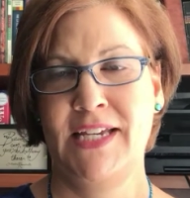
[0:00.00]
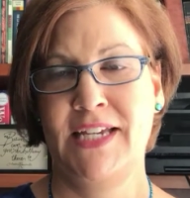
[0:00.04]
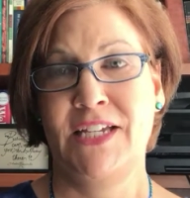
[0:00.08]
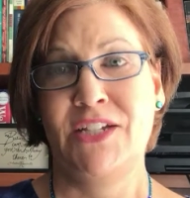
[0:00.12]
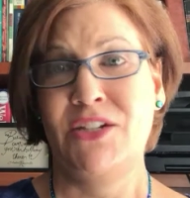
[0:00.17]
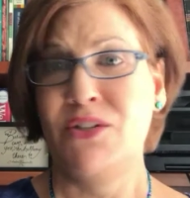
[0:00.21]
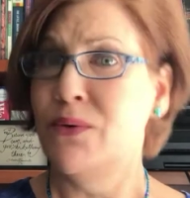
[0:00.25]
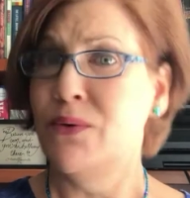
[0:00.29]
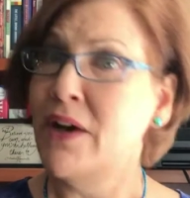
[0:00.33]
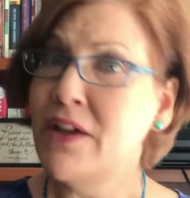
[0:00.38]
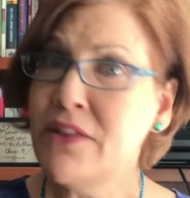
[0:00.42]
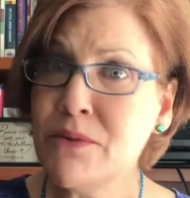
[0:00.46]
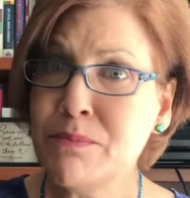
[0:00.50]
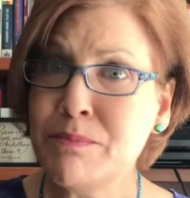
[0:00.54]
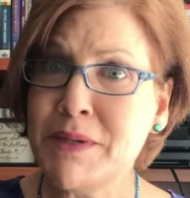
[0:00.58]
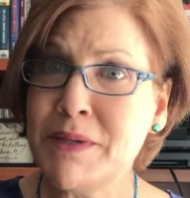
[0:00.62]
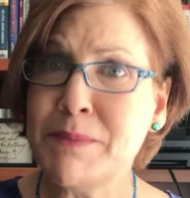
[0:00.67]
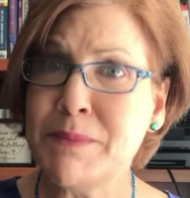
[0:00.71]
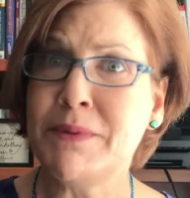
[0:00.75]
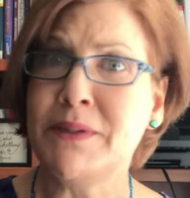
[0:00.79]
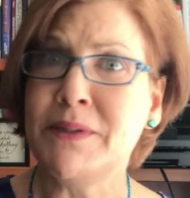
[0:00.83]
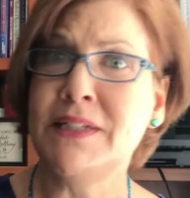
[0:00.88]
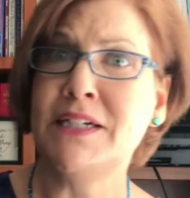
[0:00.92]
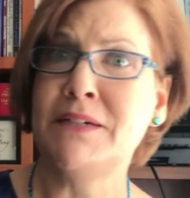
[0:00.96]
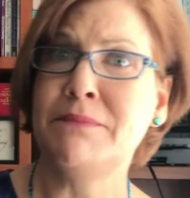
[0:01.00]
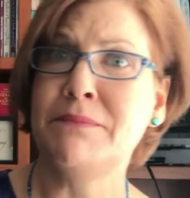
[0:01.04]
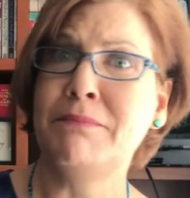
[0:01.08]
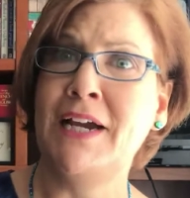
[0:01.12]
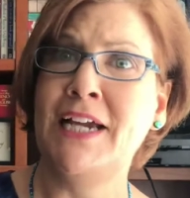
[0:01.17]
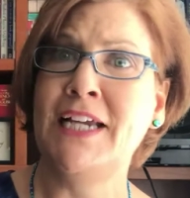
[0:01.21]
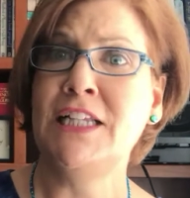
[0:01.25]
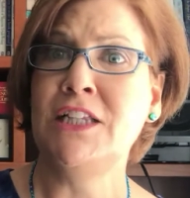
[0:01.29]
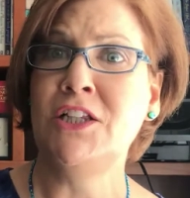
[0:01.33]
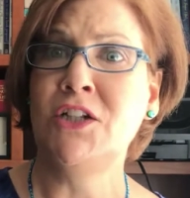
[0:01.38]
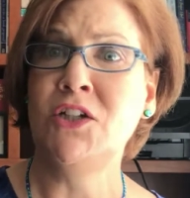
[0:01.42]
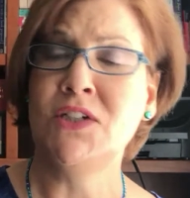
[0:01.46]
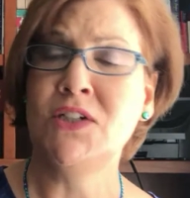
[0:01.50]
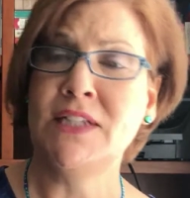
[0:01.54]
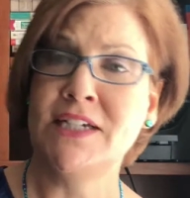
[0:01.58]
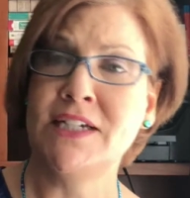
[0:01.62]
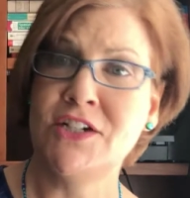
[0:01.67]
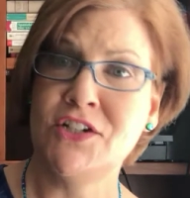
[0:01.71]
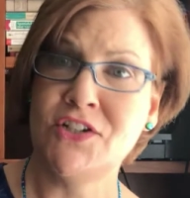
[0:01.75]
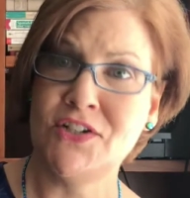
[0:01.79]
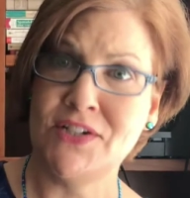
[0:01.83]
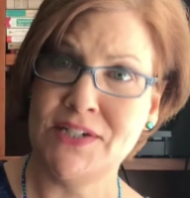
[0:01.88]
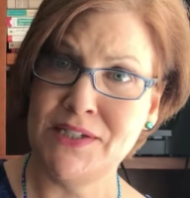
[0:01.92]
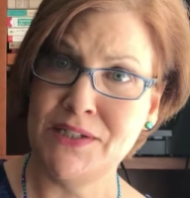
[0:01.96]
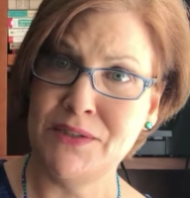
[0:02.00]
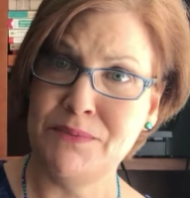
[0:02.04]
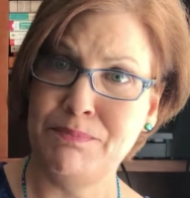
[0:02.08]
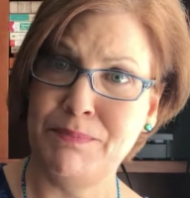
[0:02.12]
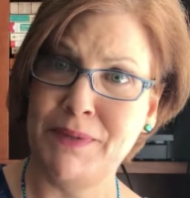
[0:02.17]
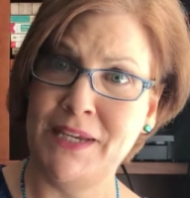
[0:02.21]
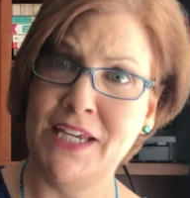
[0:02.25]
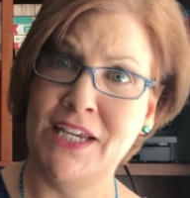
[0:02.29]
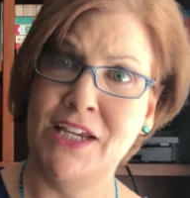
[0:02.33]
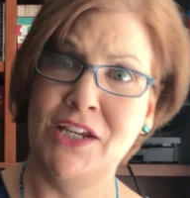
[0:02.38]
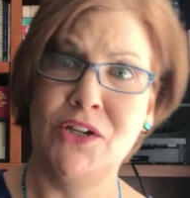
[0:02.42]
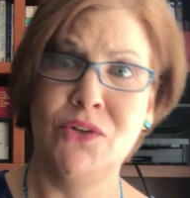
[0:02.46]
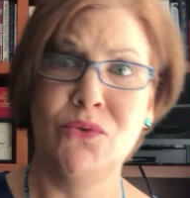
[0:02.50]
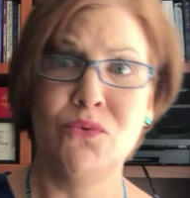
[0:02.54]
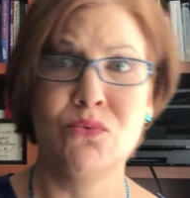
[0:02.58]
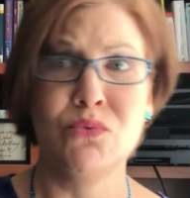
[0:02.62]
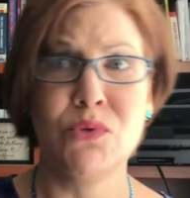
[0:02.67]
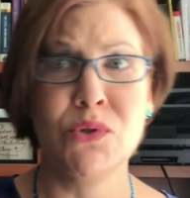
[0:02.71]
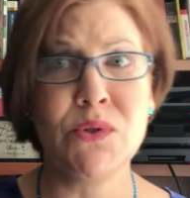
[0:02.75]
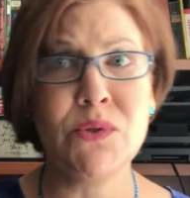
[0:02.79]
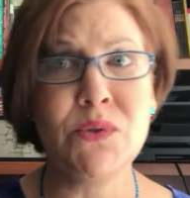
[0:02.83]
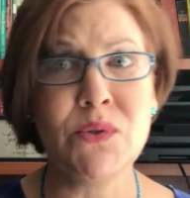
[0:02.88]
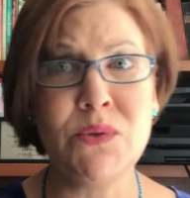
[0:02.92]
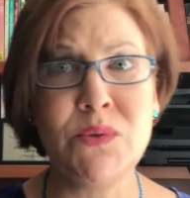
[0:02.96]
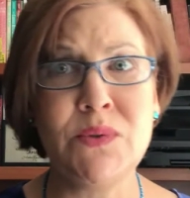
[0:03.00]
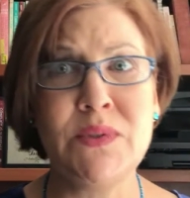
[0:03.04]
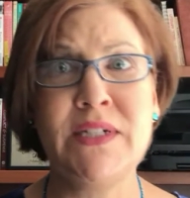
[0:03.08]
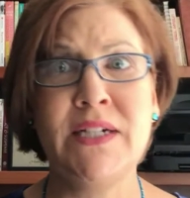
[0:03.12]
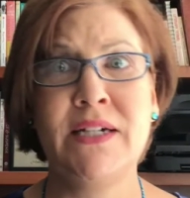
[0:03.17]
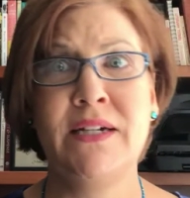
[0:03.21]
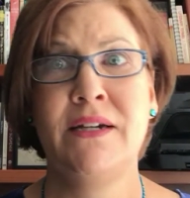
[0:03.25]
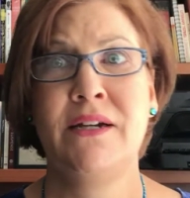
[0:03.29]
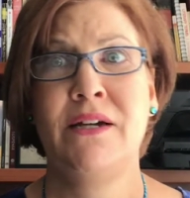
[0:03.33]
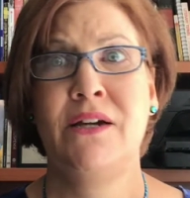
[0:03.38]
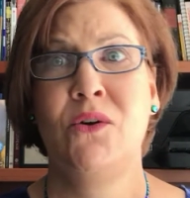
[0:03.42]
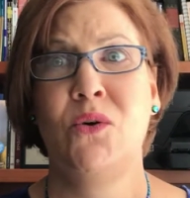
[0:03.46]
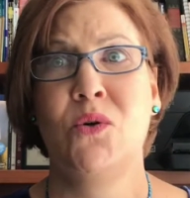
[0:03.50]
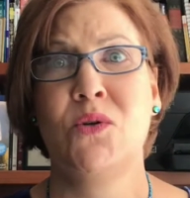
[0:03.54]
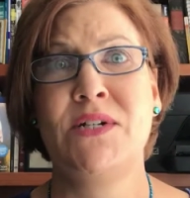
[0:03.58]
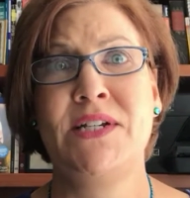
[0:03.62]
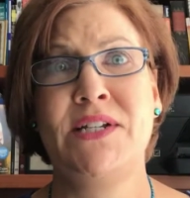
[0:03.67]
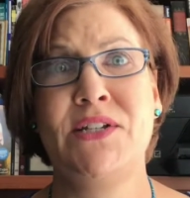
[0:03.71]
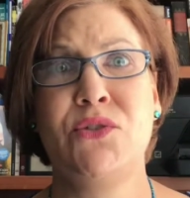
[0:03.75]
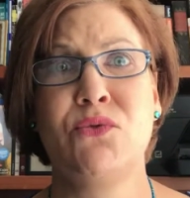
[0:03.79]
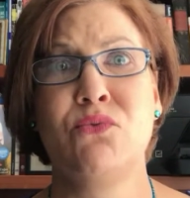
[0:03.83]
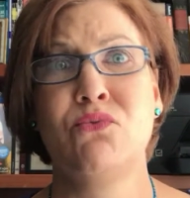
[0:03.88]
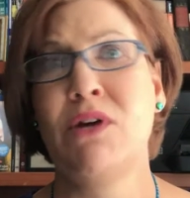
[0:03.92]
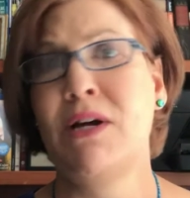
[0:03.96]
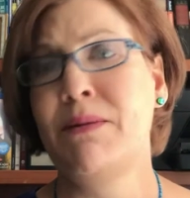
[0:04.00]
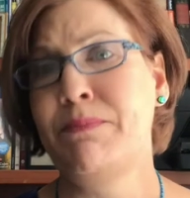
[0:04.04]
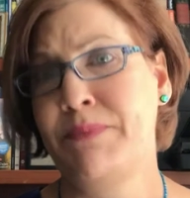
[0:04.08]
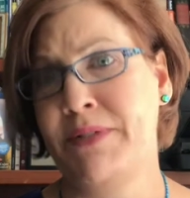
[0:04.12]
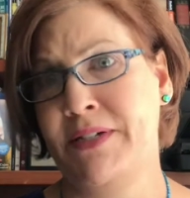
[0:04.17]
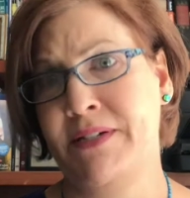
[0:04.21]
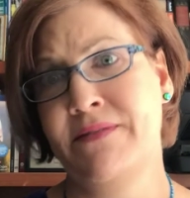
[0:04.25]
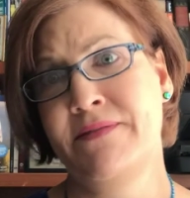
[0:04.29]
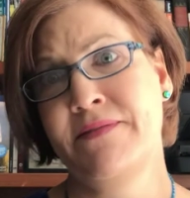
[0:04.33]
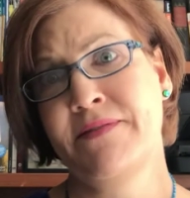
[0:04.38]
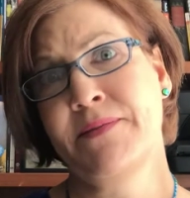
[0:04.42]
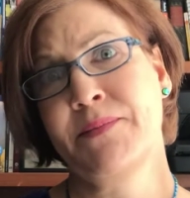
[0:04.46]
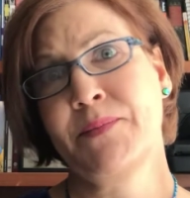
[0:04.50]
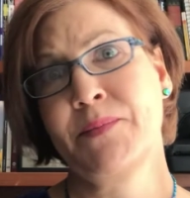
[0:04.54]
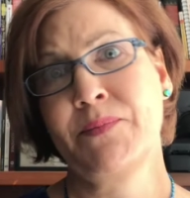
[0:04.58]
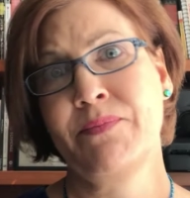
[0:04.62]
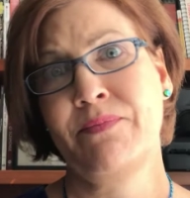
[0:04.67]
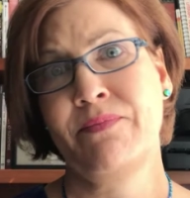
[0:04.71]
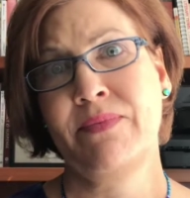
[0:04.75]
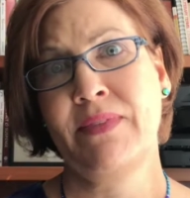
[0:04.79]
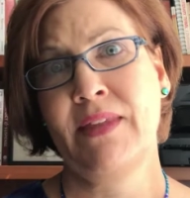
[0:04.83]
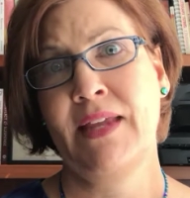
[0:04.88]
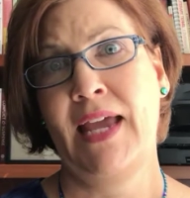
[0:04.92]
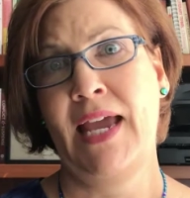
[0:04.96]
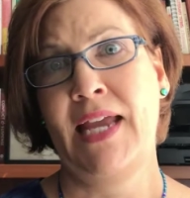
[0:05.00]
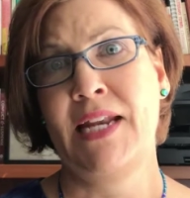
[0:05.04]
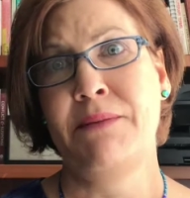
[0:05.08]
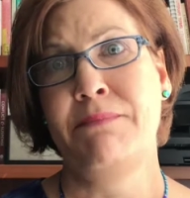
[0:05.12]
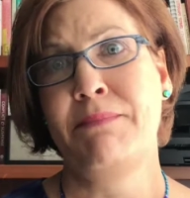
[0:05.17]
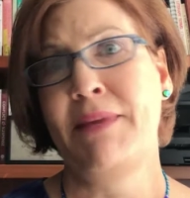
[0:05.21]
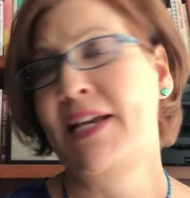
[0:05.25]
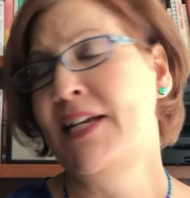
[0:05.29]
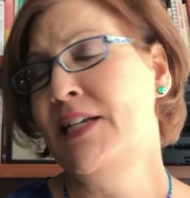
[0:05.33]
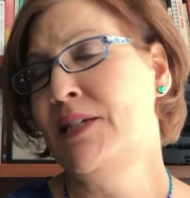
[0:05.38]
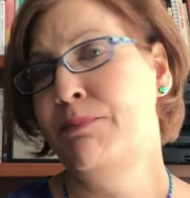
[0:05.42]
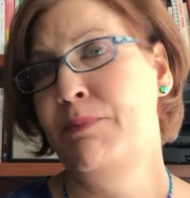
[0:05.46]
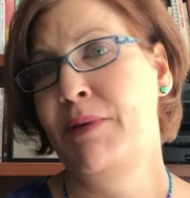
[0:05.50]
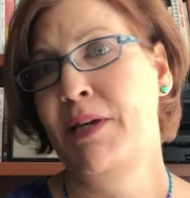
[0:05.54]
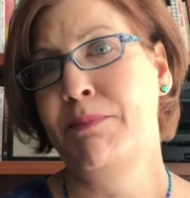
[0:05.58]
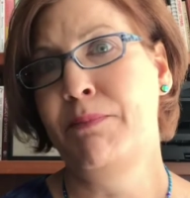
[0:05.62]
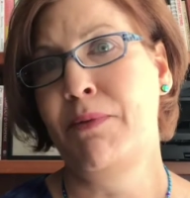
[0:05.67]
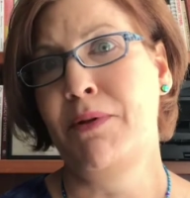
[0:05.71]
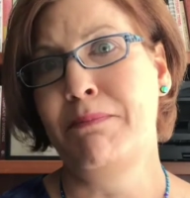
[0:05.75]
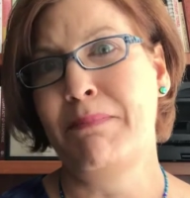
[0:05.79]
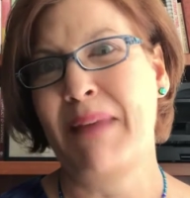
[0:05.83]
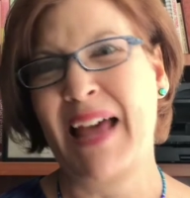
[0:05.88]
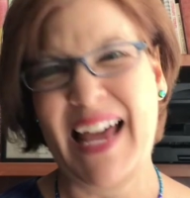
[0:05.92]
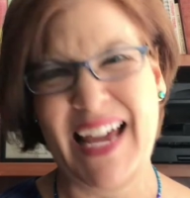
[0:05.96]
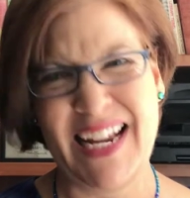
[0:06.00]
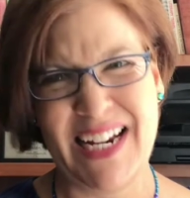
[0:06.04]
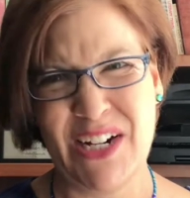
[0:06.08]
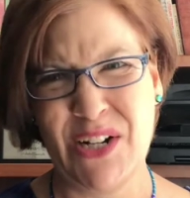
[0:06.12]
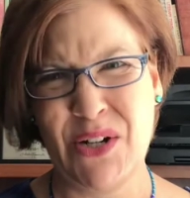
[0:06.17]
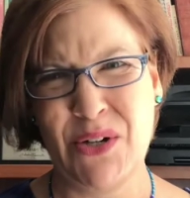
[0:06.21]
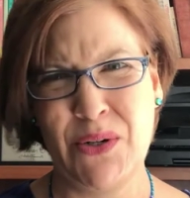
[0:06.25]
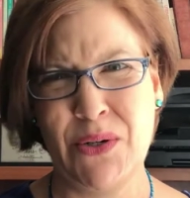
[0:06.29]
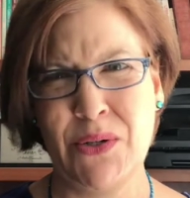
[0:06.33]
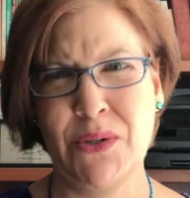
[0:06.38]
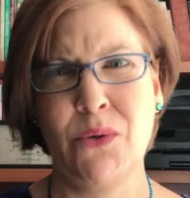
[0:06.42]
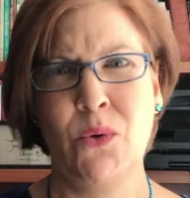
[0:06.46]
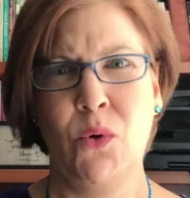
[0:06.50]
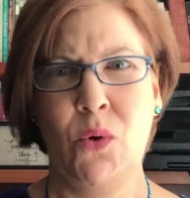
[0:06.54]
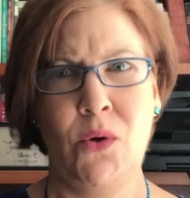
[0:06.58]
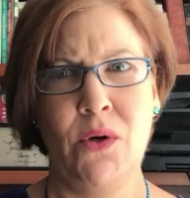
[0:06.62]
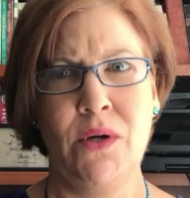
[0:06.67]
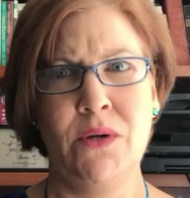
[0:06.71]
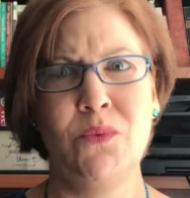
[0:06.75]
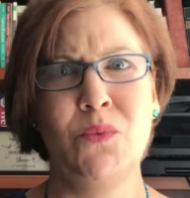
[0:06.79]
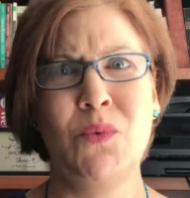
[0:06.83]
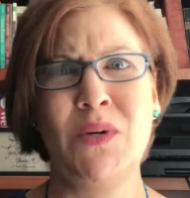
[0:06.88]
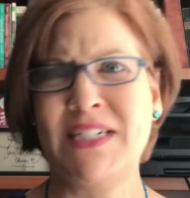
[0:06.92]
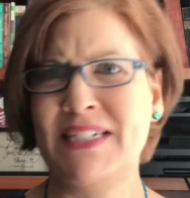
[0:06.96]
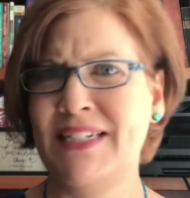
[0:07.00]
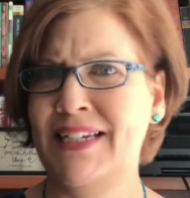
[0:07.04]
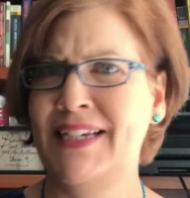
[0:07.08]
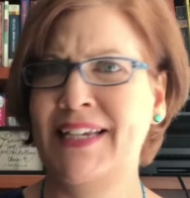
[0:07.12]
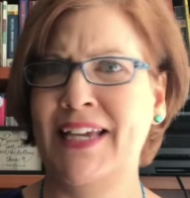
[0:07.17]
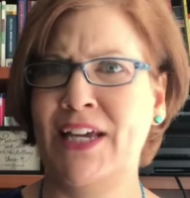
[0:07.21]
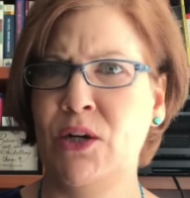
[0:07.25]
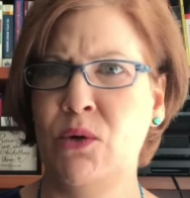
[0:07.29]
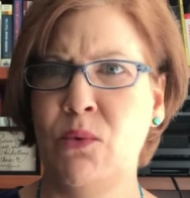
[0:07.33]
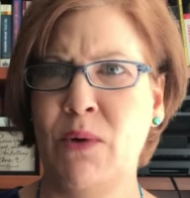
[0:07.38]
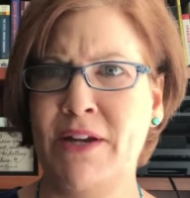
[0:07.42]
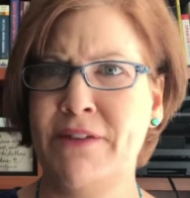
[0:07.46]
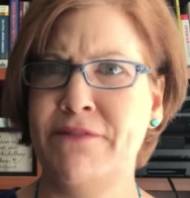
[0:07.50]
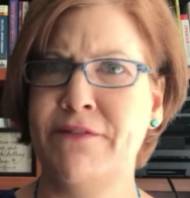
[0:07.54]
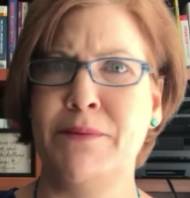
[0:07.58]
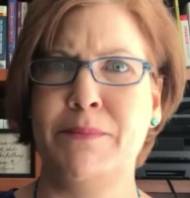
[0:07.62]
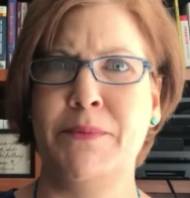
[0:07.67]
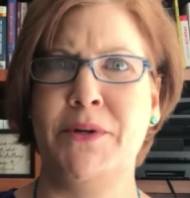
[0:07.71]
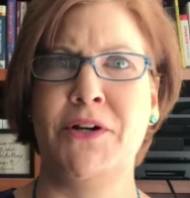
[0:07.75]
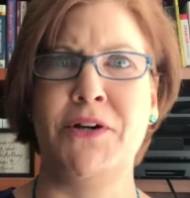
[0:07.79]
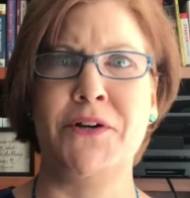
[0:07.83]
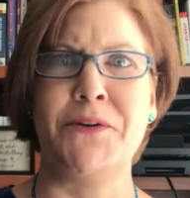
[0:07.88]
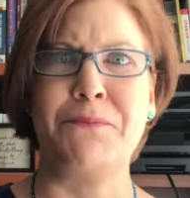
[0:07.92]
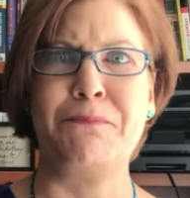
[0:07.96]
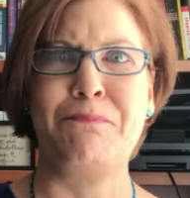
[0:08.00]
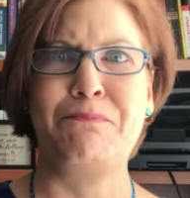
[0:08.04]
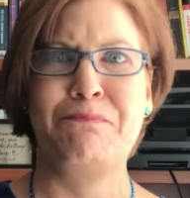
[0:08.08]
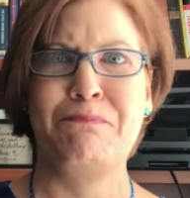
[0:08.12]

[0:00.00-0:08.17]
To other people, it might look like she's being rude or disruptive, and it makes people mad at her or want to get away from her.